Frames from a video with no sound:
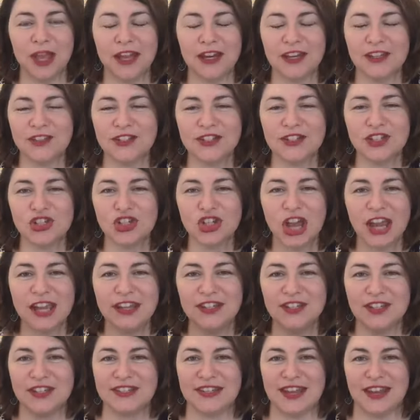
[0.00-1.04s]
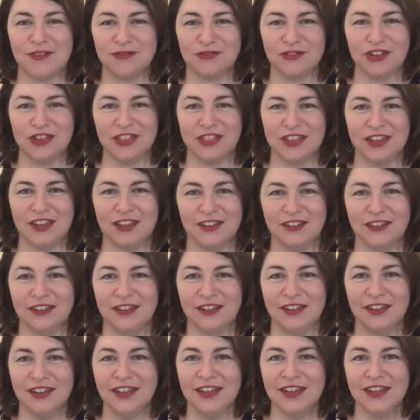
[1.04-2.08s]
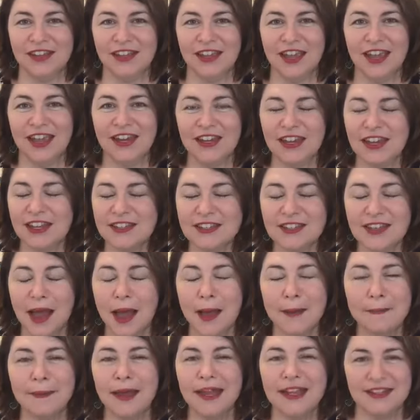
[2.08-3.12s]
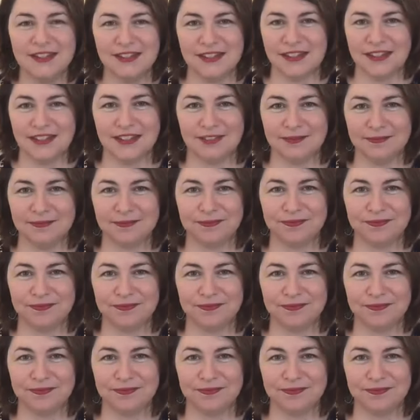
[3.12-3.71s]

And it just changes everything. It is amazing.